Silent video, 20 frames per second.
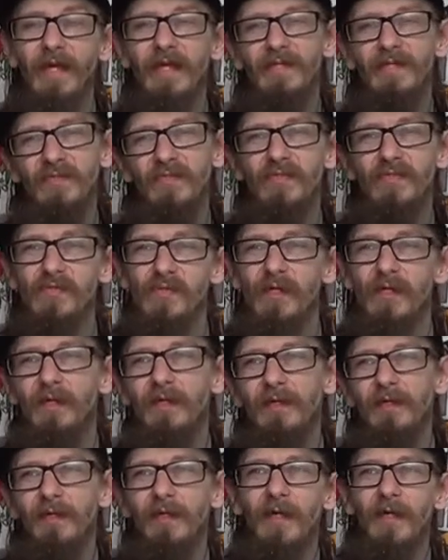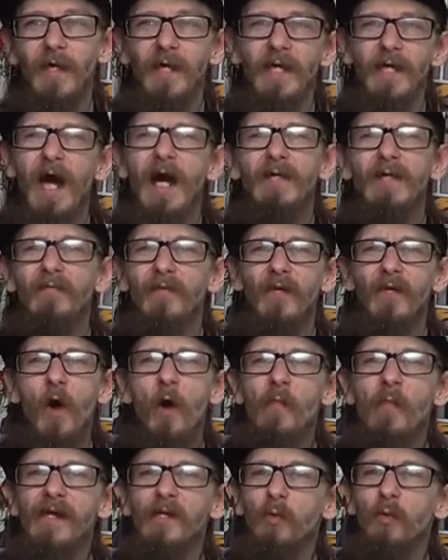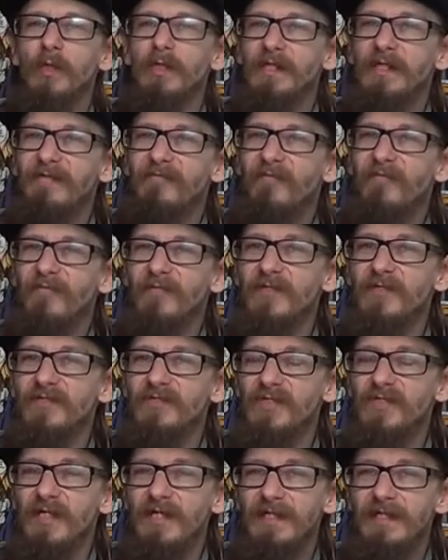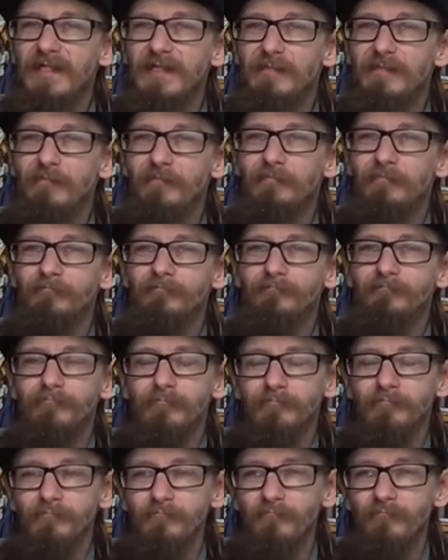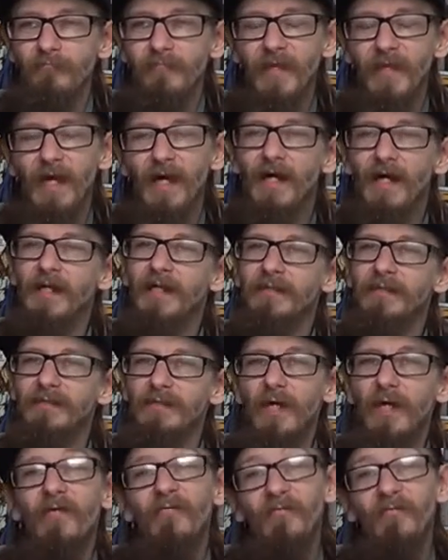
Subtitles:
He's kind of the comic relief of the team, and